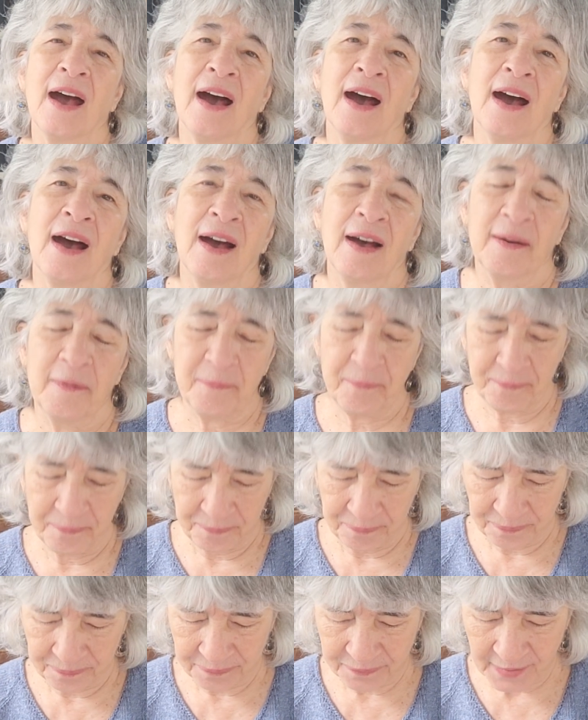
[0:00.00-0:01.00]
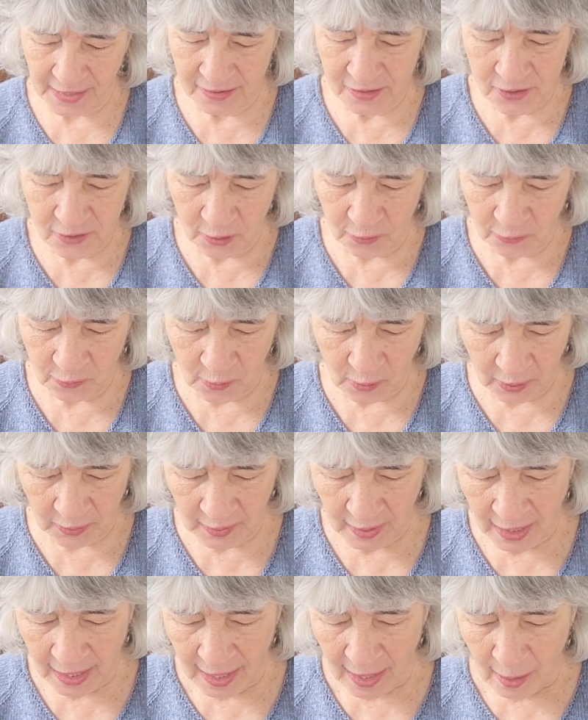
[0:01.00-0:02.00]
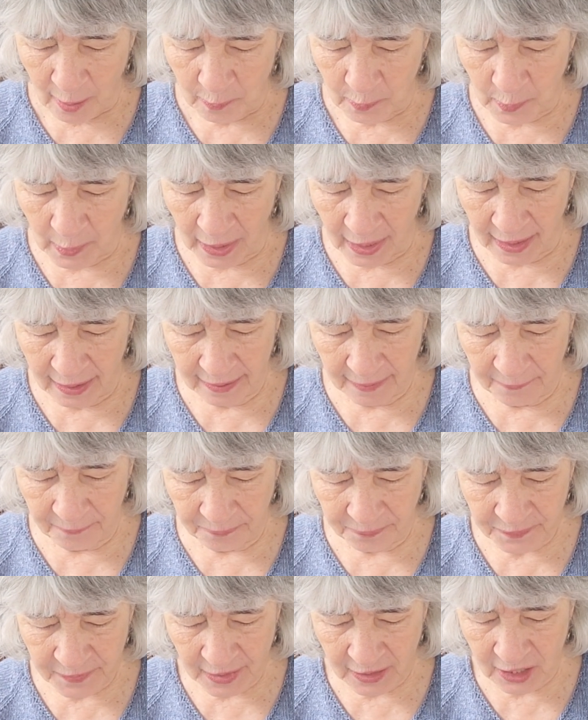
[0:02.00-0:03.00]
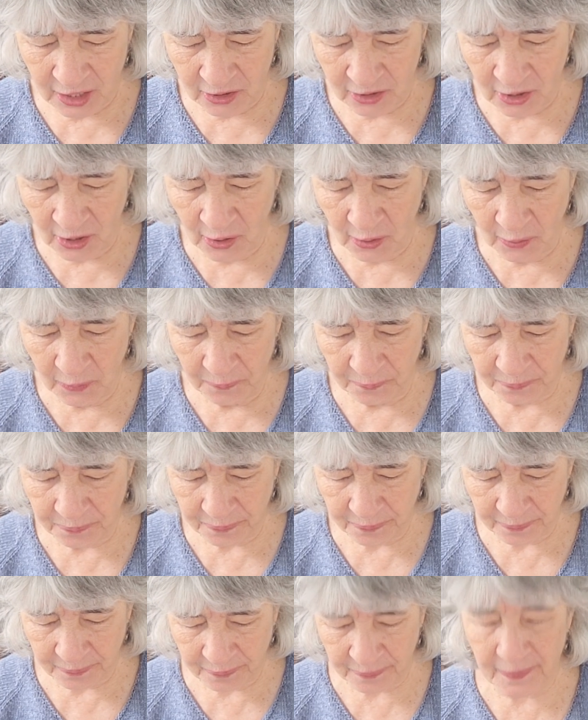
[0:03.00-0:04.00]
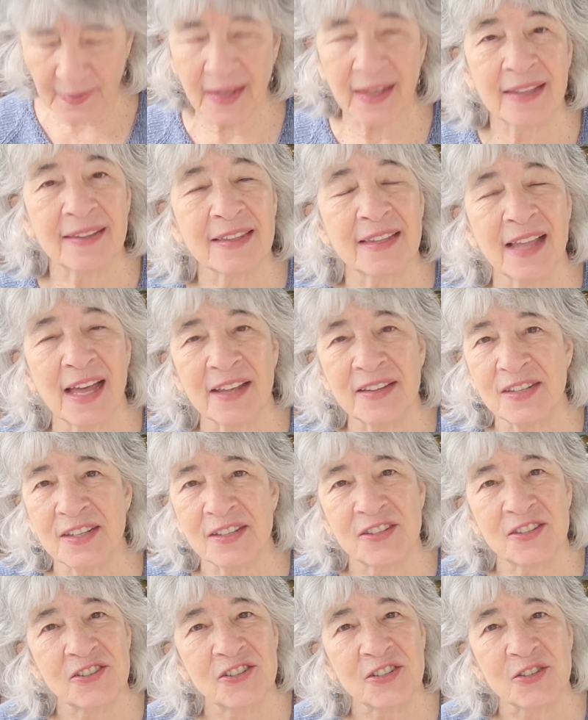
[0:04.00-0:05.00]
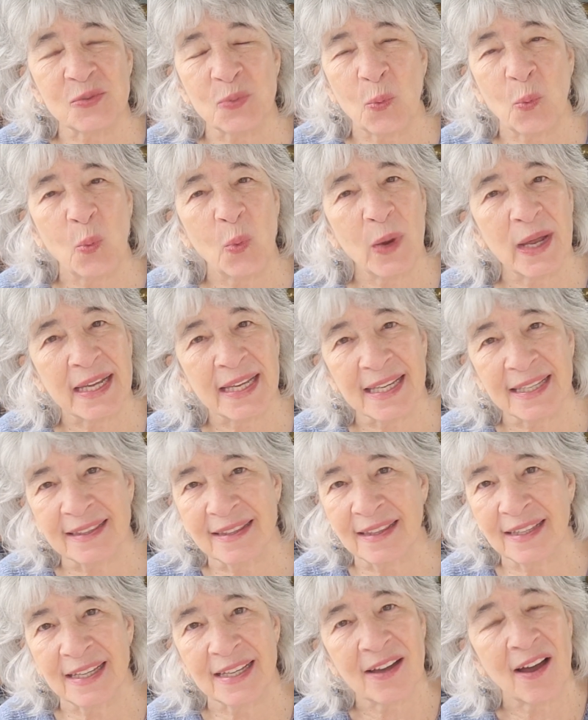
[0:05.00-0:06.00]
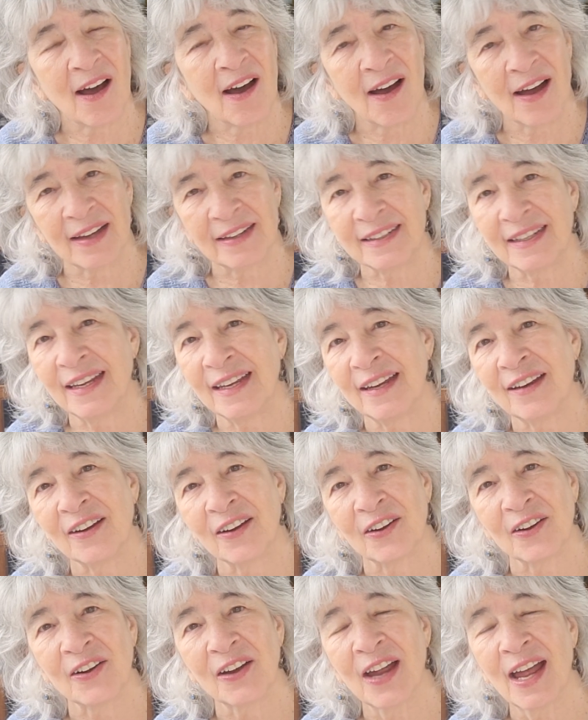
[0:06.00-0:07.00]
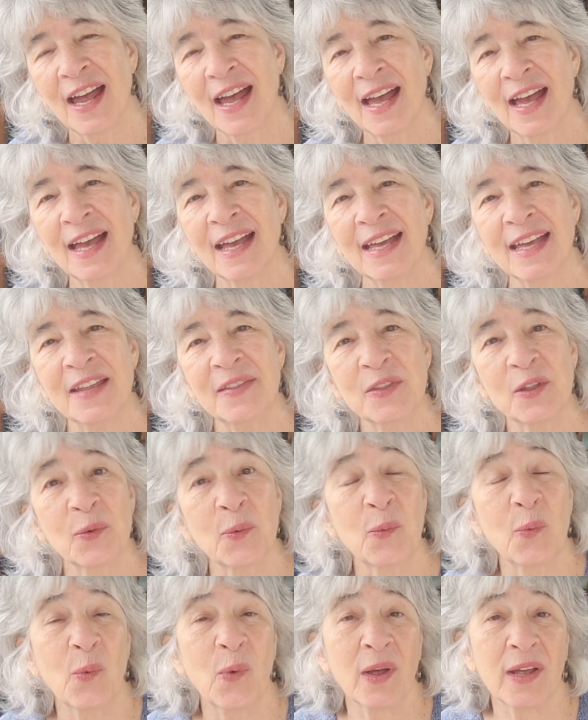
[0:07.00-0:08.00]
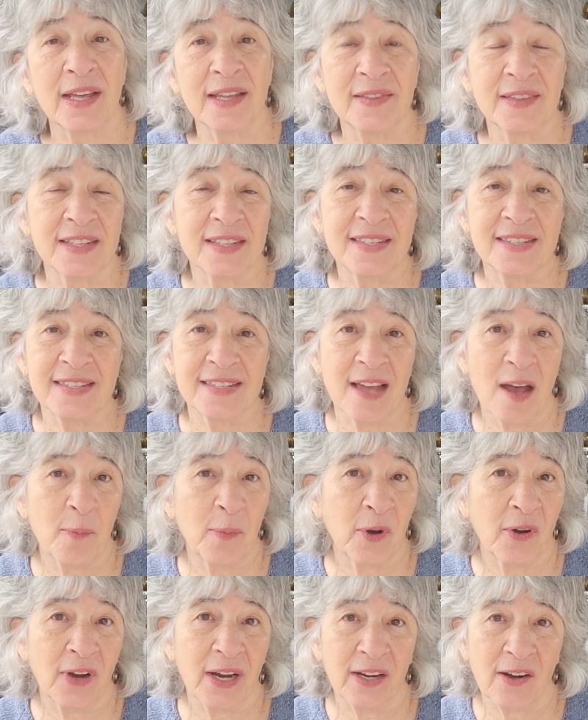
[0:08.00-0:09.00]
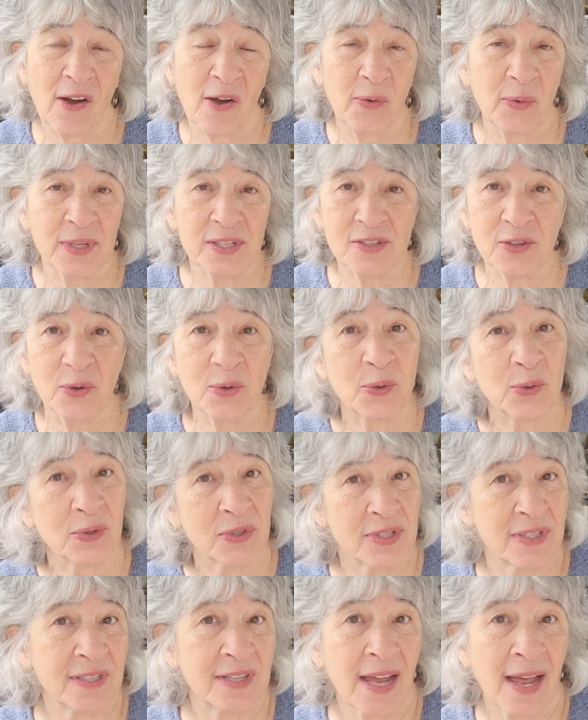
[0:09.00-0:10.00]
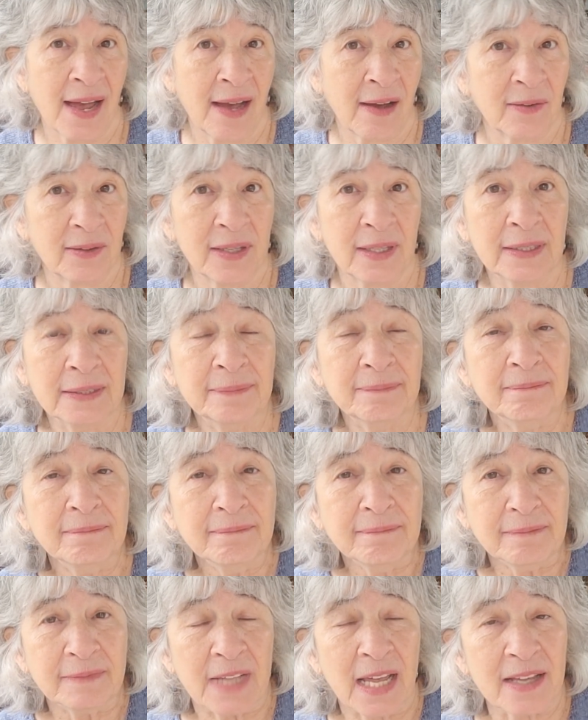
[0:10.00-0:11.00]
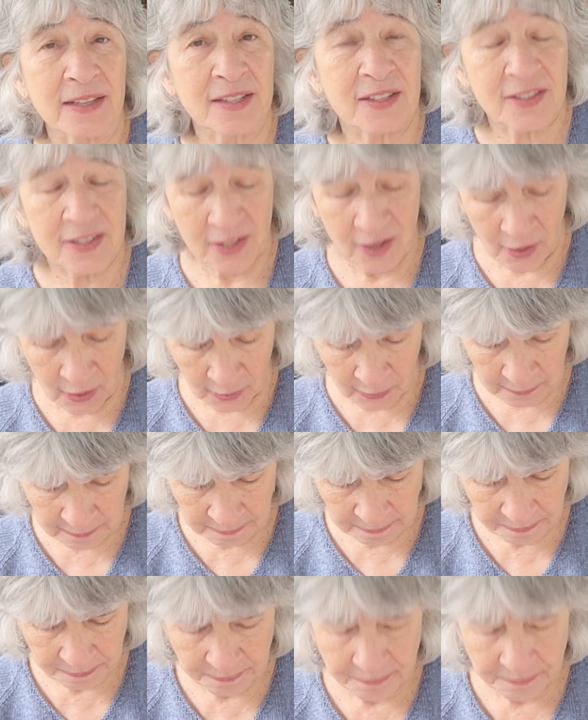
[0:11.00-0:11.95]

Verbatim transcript: um, and so forth. But you know, unless it's just wickedly hot here in the in the summer, it always cools down, and so